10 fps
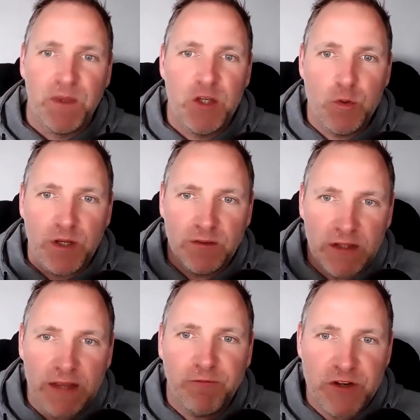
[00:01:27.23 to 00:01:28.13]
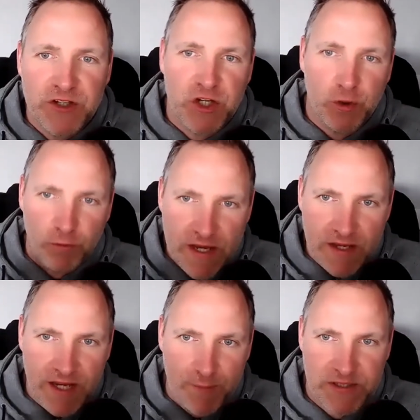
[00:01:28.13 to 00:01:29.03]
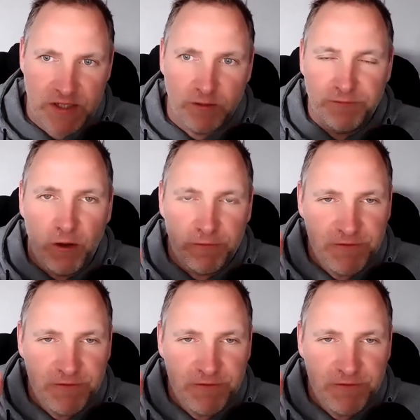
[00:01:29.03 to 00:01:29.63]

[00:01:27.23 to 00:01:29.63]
You can leverage career capital for